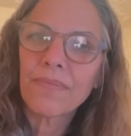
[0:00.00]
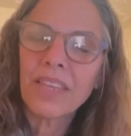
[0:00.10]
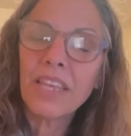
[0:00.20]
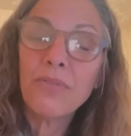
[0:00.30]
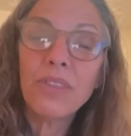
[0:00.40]

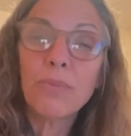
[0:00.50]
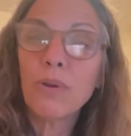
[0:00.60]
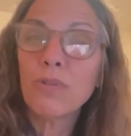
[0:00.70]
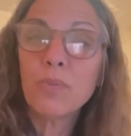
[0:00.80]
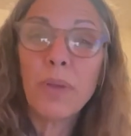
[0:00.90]
even the
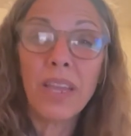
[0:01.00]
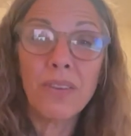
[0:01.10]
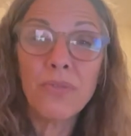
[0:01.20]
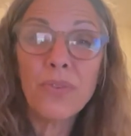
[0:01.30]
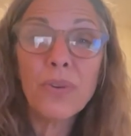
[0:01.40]
most
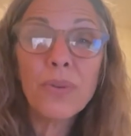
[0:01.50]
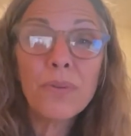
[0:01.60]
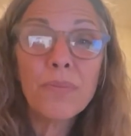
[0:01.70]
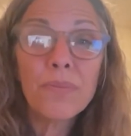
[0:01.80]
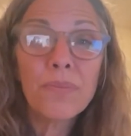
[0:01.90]

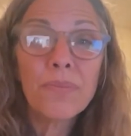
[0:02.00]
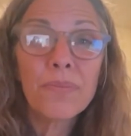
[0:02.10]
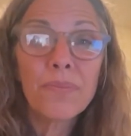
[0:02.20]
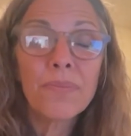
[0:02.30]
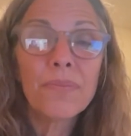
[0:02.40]
painful,
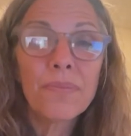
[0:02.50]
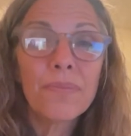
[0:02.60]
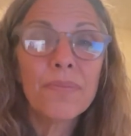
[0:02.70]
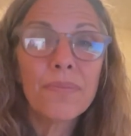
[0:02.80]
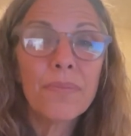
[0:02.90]

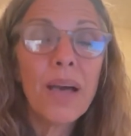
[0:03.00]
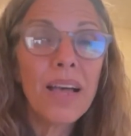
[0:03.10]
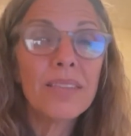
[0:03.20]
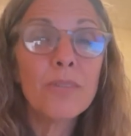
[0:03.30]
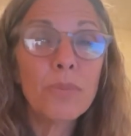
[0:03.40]

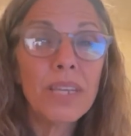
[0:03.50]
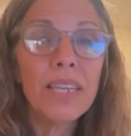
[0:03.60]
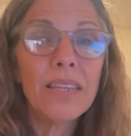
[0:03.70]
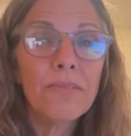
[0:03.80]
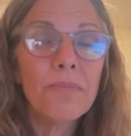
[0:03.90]

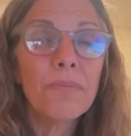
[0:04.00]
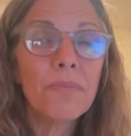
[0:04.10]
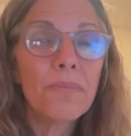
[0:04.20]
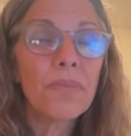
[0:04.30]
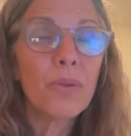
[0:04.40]
possibly
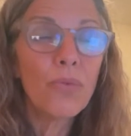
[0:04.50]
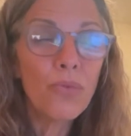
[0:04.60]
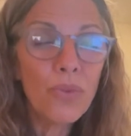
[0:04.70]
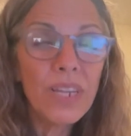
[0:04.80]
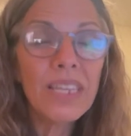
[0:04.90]

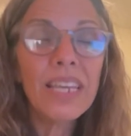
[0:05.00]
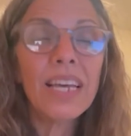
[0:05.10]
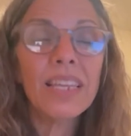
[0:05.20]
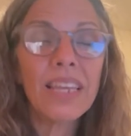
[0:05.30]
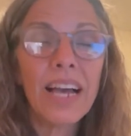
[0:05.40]
really
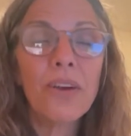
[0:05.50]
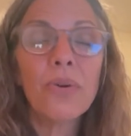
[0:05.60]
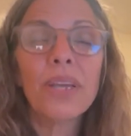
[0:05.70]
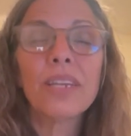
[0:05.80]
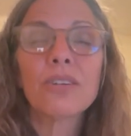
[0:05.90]

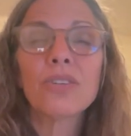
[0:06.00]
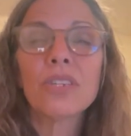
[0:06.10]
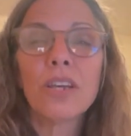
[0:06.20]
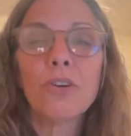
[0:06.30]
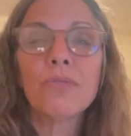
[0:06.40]
allowing
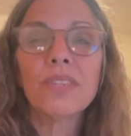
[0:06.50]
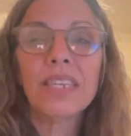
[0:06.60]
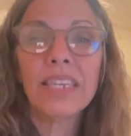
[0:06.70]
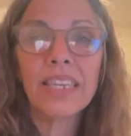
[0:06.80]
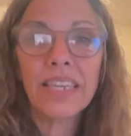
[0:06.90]
yourself to
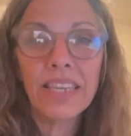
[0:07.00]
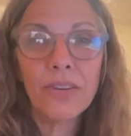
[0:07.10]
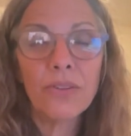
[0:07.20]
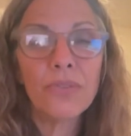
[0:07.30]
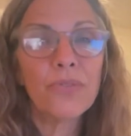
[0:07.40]

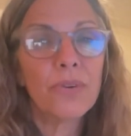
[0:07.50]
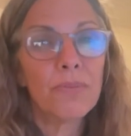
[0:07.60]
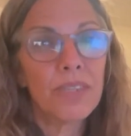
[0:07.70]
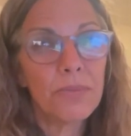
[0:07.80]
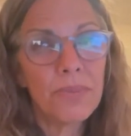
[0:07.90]
heal
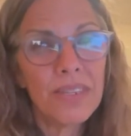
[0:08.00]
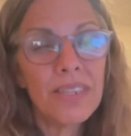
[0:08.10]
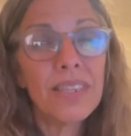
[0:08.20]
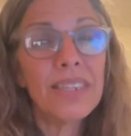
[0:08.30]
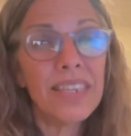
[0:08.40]
from some
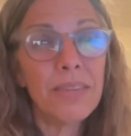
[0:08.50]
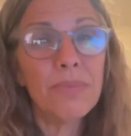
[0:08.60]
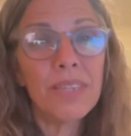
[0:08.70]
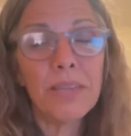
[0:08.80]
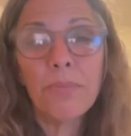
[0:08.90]

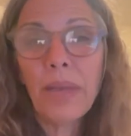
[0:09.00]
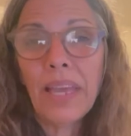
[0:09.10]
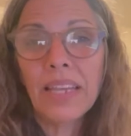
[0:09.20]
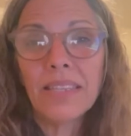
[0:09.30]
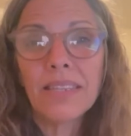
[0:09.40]
deep, deep
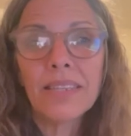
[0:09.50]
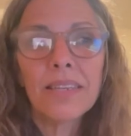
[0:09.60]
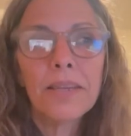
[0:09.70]
pains.